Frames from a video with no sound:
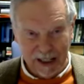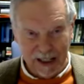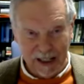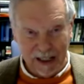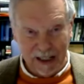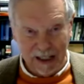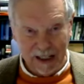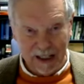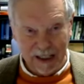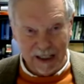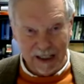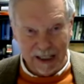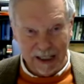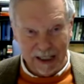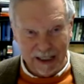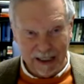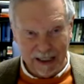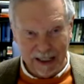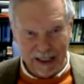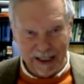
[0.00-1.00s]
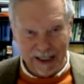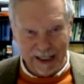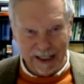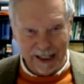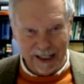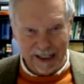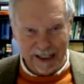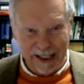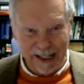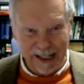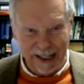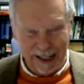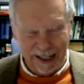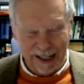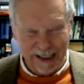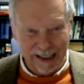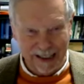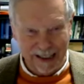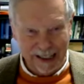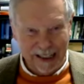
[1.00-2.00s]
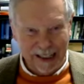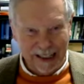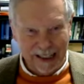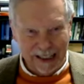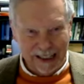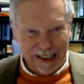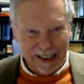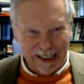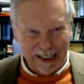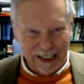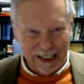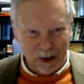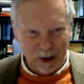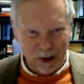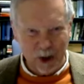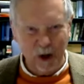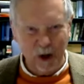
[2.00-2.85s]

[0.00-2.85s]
It a sort